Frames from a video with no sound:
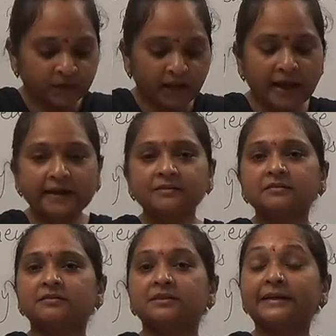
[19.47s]
and
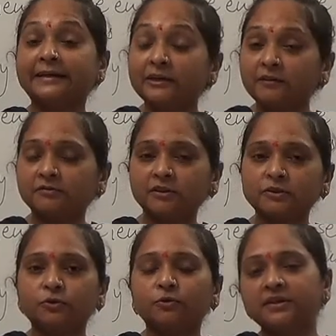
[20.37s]
the end of the
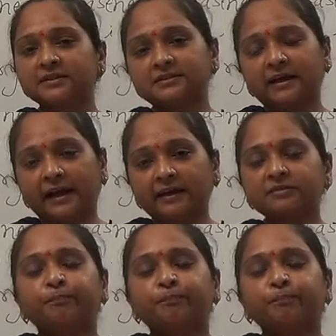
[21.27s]
story is that